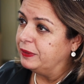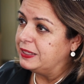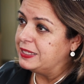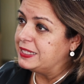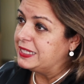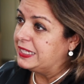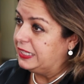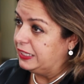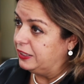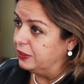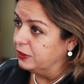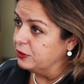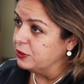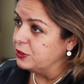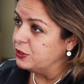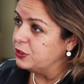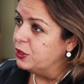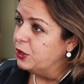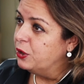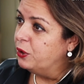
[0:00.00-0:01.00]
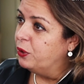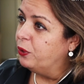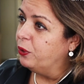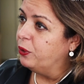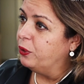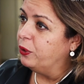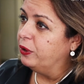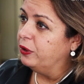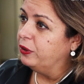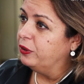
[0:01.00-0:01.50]
skills
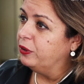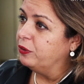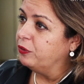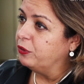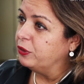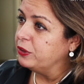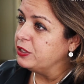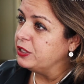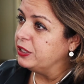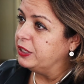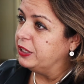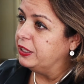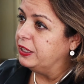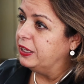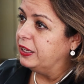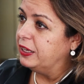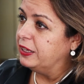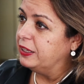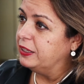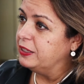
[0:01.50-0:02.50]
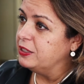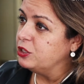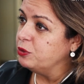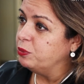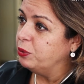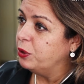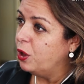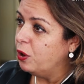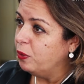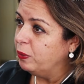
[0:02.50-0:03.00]
or university
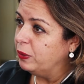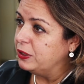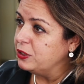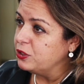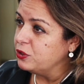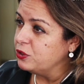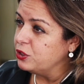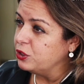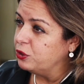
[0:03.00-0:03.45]
diplomas or